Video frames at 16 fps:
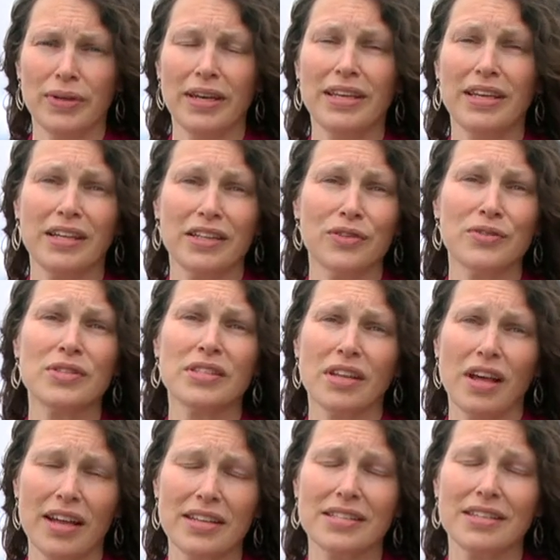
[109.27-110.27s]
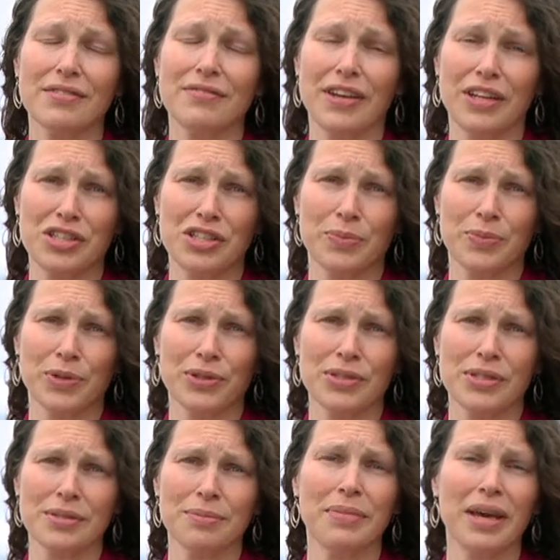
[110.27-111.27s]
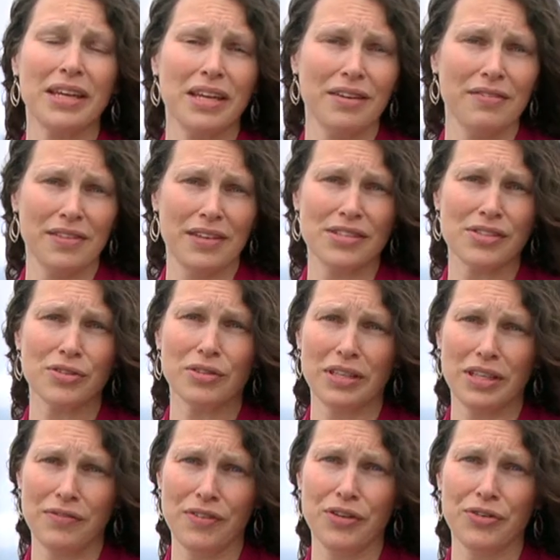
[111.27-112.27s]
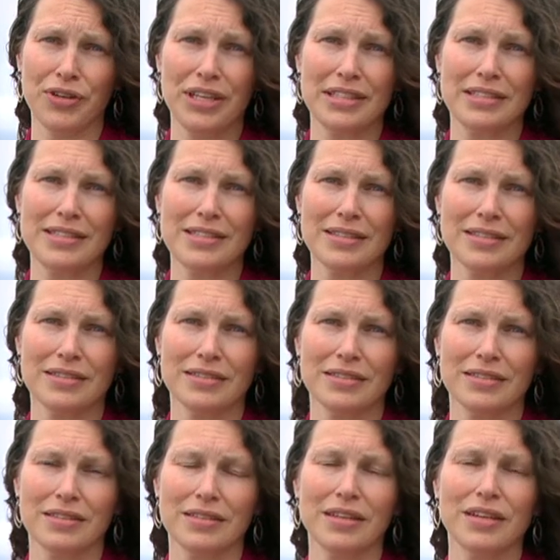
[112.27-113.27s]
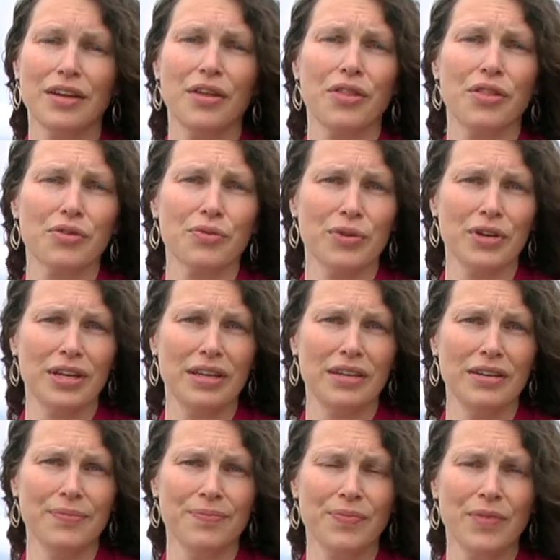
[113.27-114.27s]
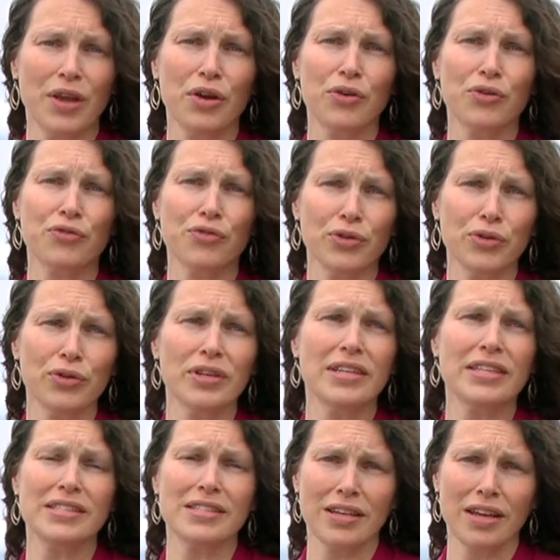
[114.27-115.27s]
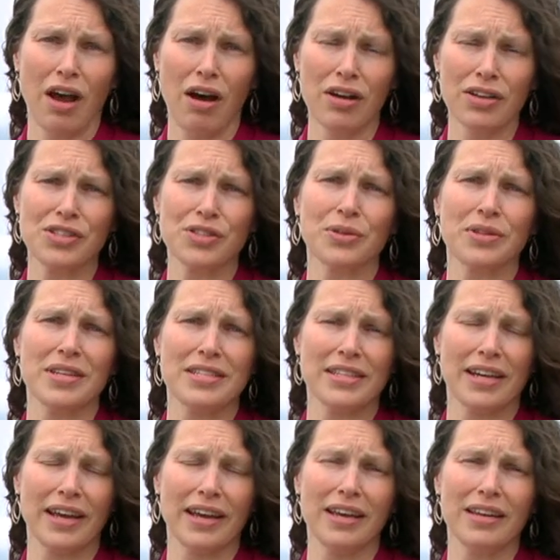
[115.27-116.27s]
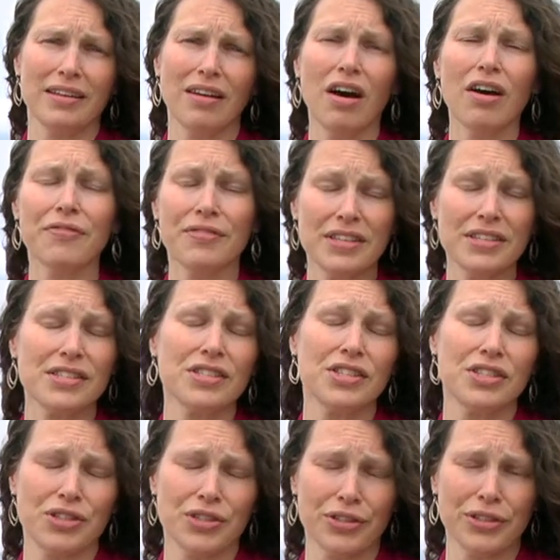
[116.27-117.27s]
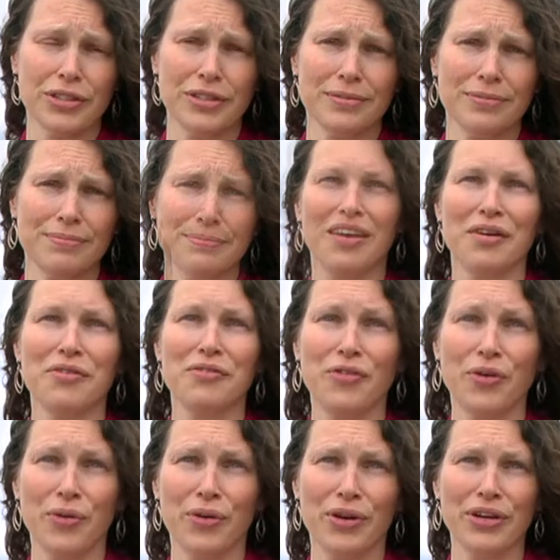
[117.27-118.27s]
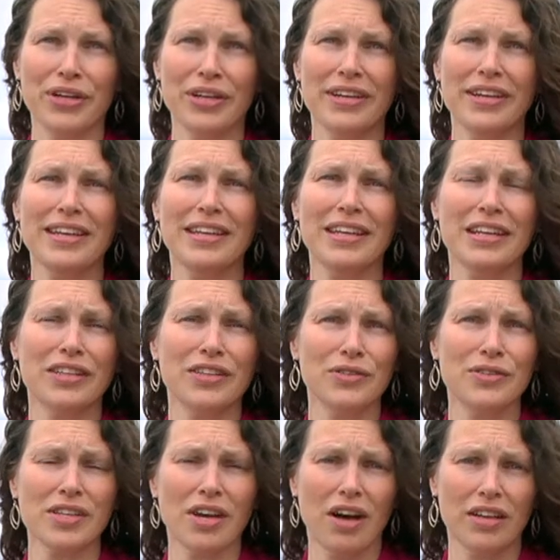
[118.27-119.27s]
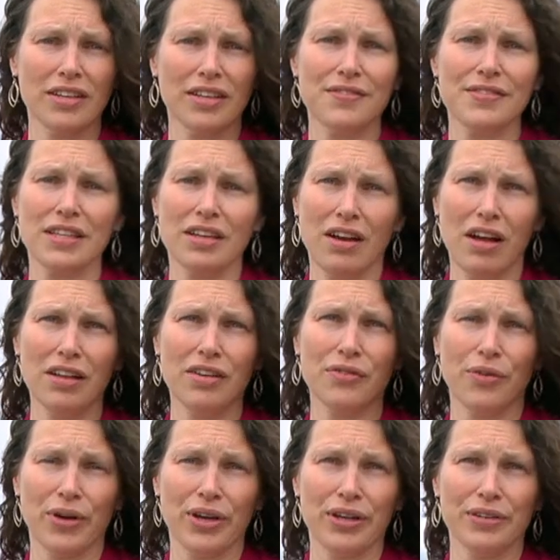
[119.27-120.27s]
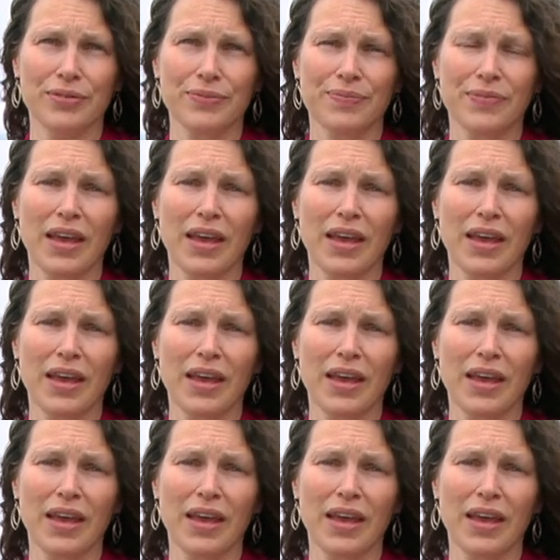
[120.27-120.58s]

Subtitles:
It includes lots of vegetables. Many of these are leafy greens. 3. Fruit is also in the diet, often as a dessert. 4. It includes olives and olive oil.